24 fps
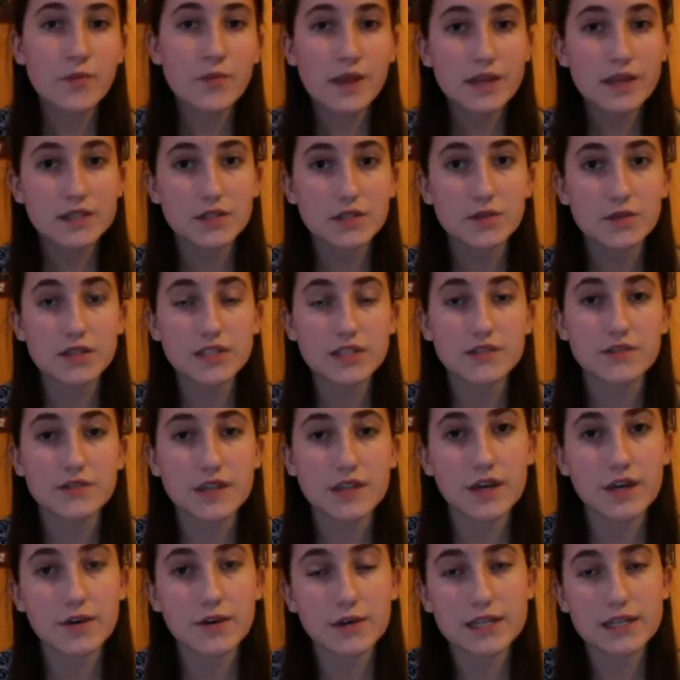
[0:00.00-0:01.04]
So this
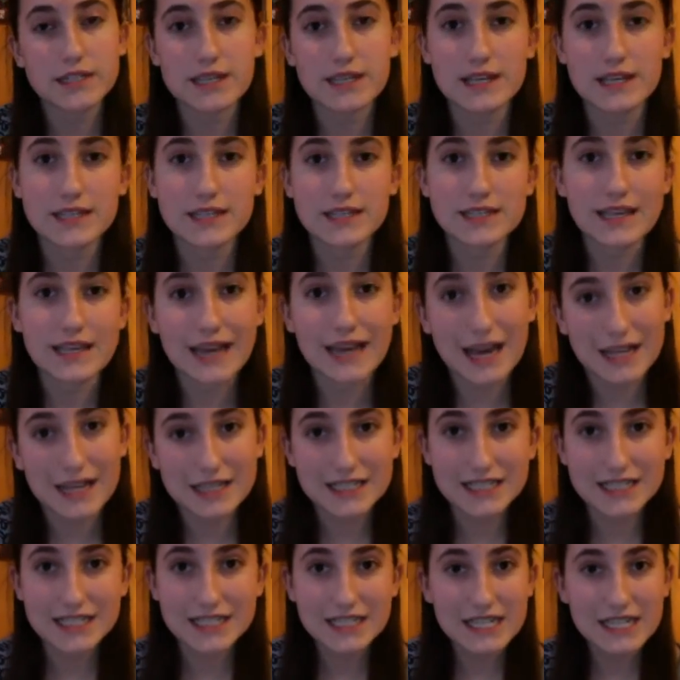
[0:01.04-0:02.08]
video is a
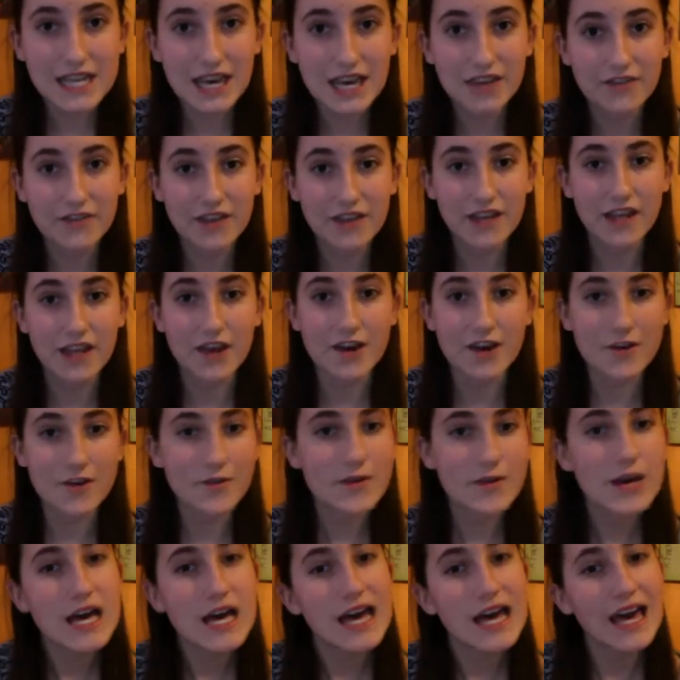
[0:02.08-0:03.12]
Psychology Today video,
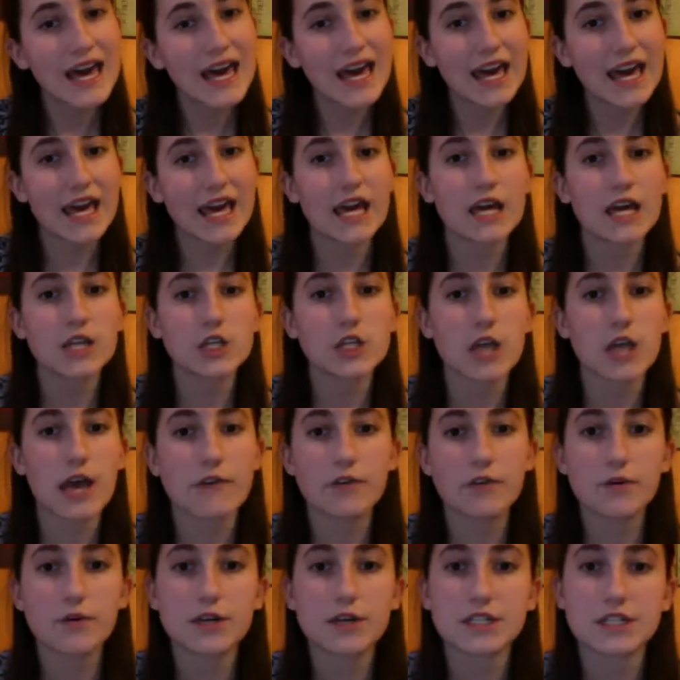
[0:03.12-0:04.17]
and I have
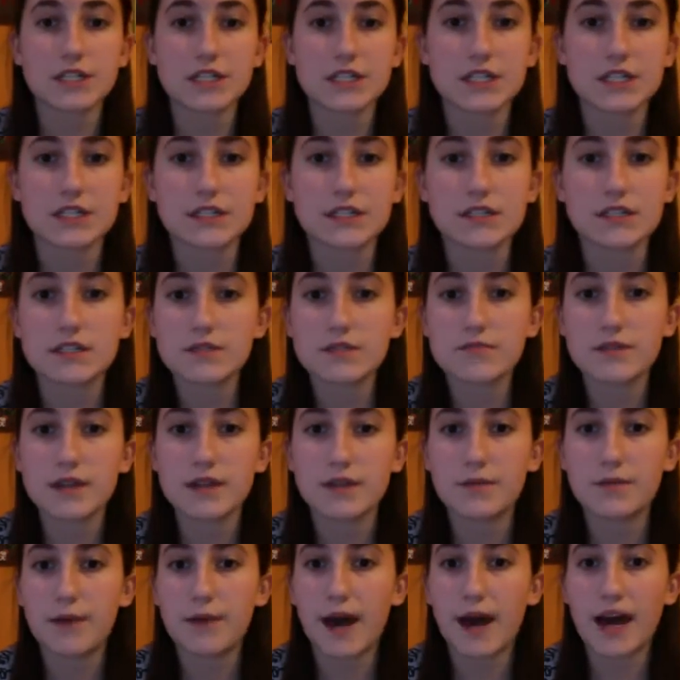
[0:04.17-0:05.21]
a question
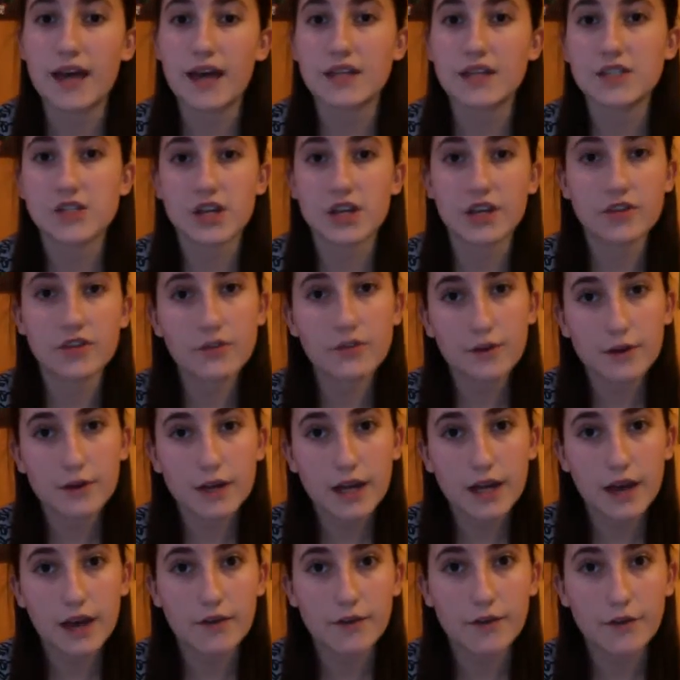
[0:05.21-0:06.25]
submitted by Strength for
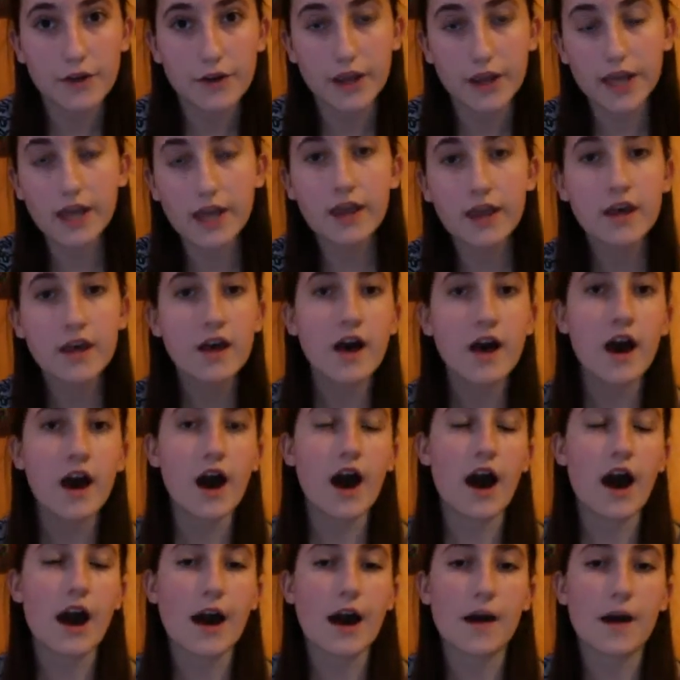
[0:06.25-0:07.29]
Recovery,
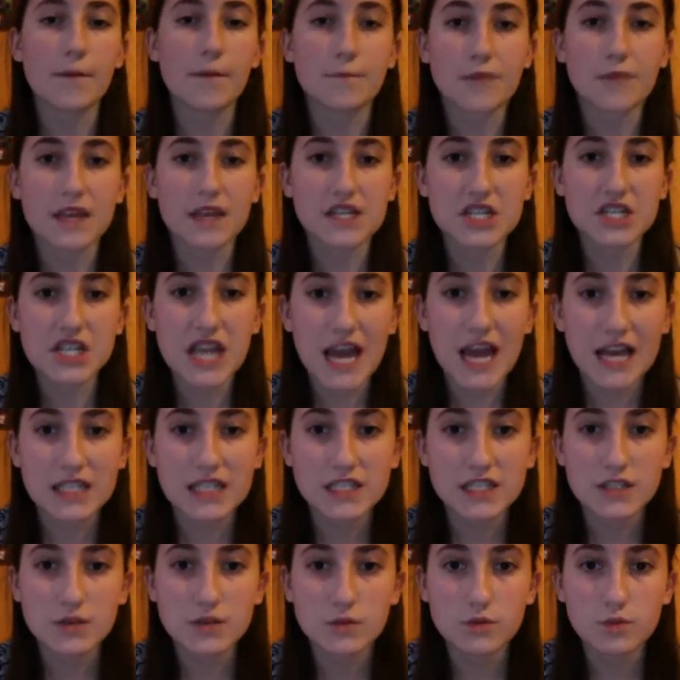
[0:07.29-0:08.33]
and she
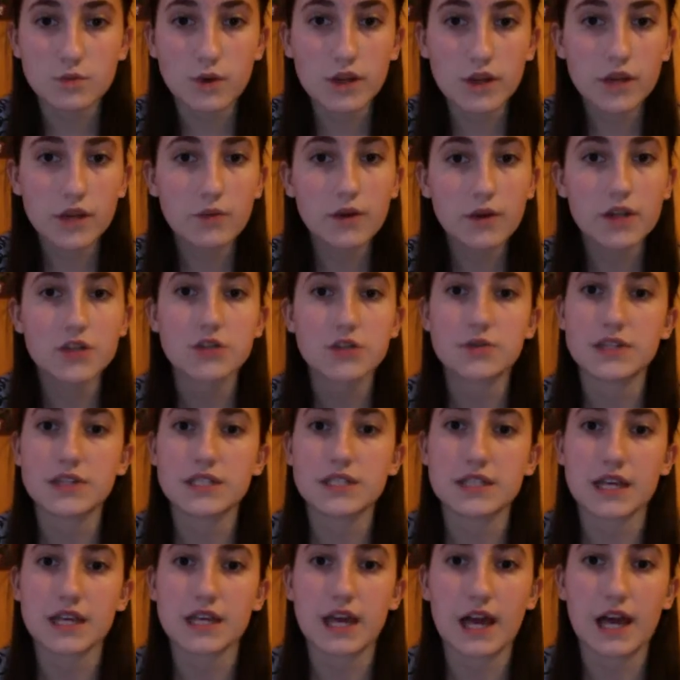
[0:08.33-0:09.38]
asks, what do you want to do with
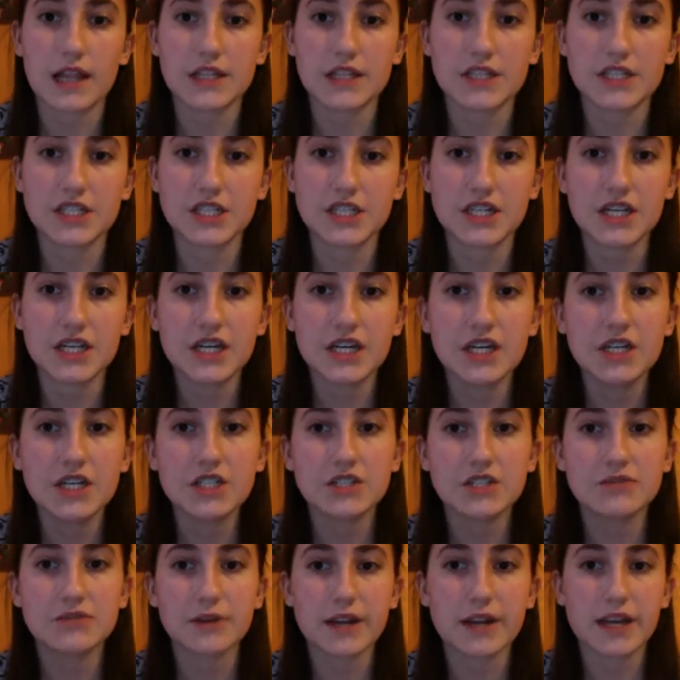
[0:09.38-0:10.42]
psychology? Do
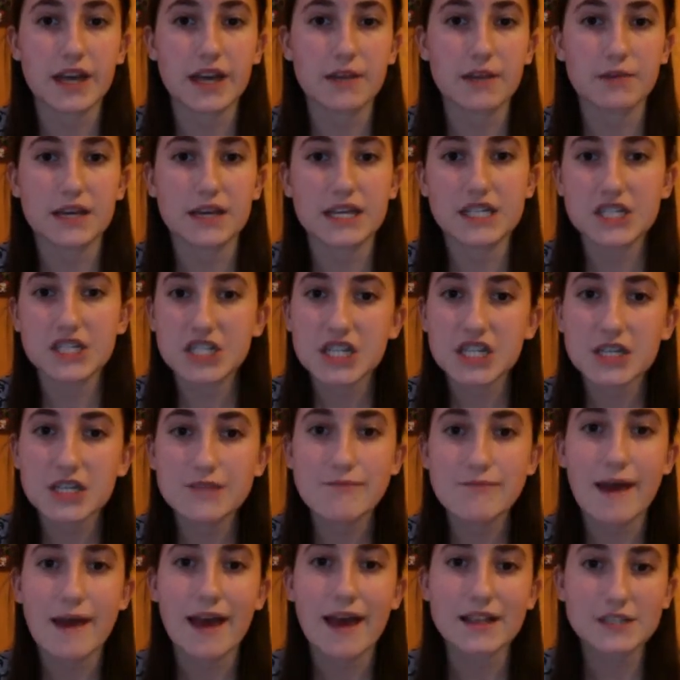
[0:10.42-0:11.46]
you want to get a PhD,
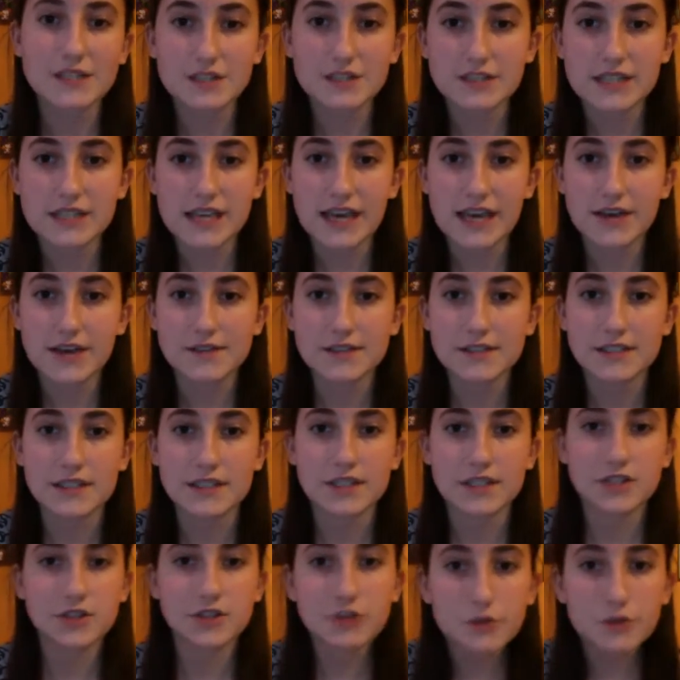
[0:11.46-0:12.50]
master's in counseling,
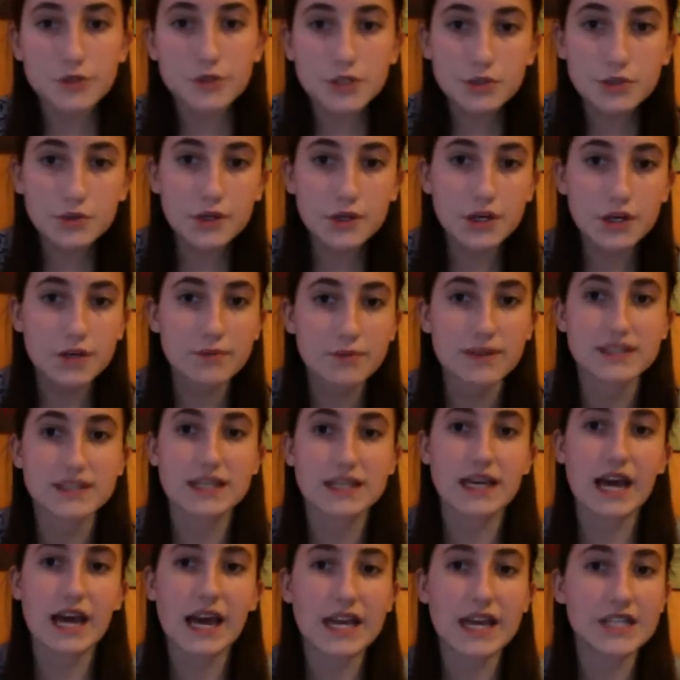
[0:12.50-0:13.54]
social work, be a
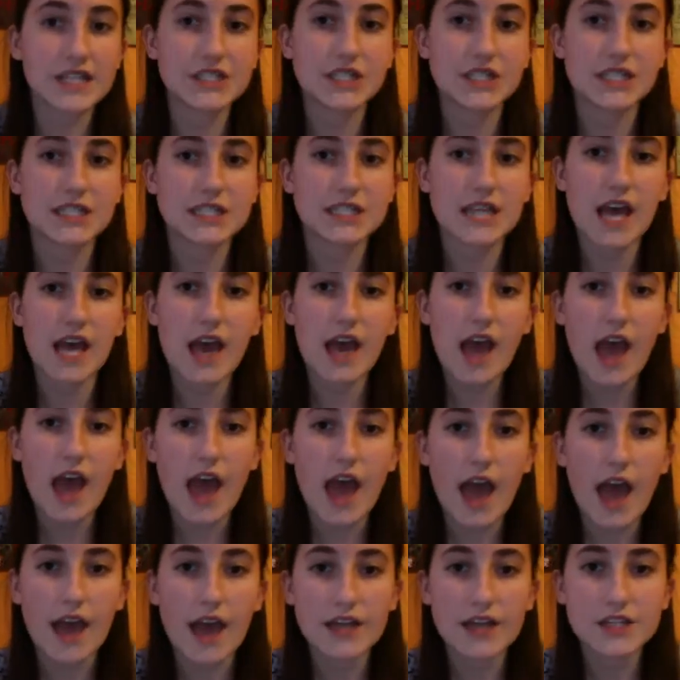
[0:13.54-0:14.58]
psychiatrist,
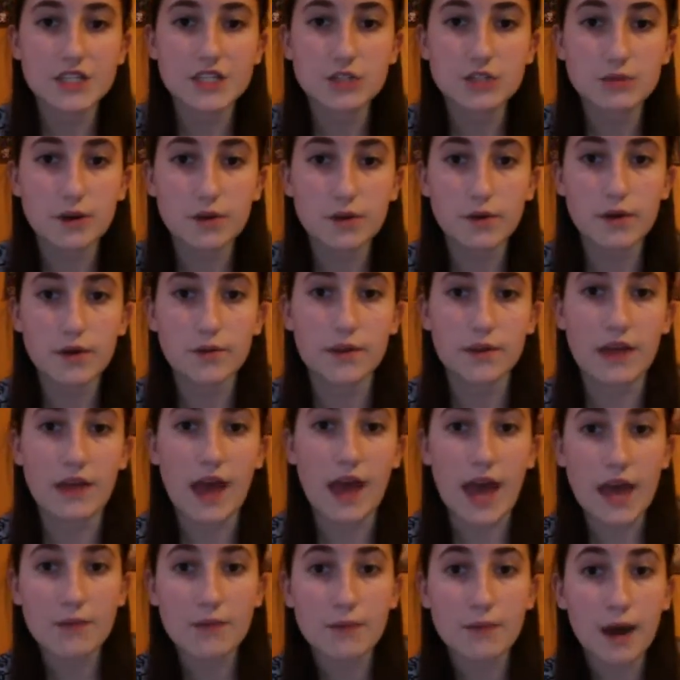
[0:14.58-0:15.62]
and do you want to work with
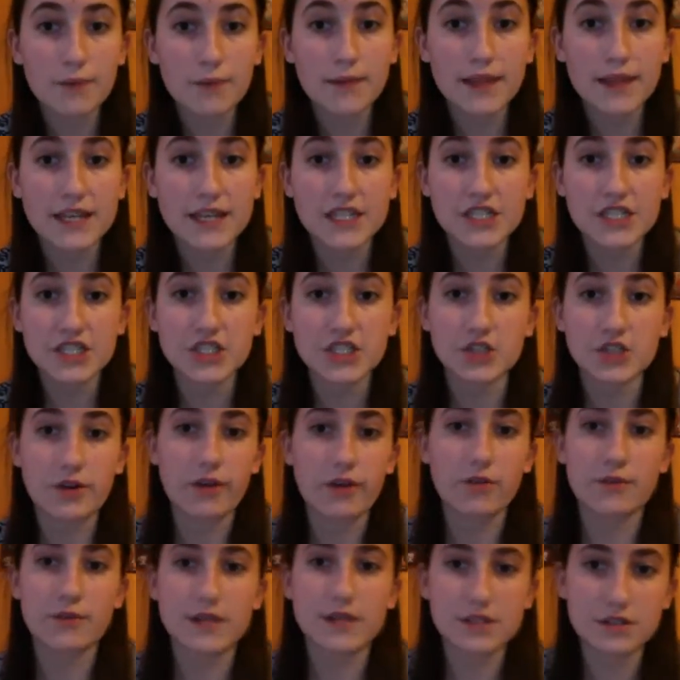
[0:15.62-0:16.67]
ed populations or other
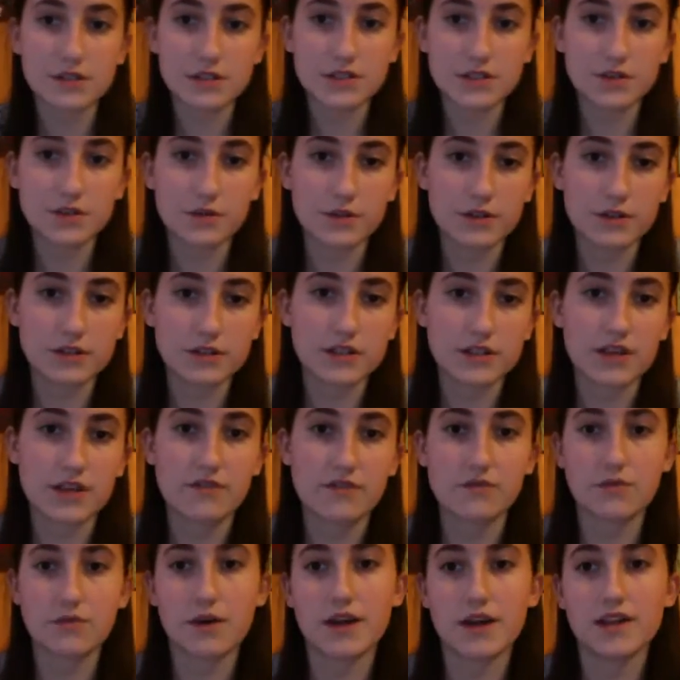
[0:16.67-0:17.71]
mental disorders if
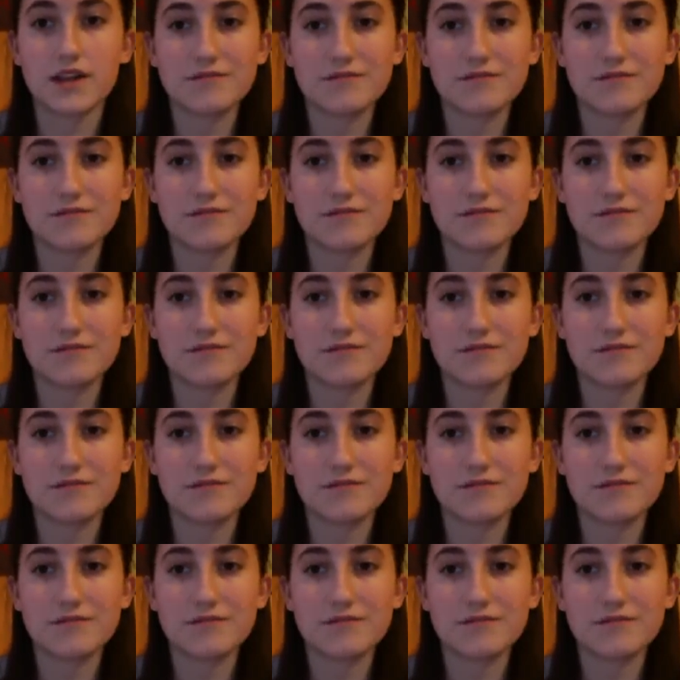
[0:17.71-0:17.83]
what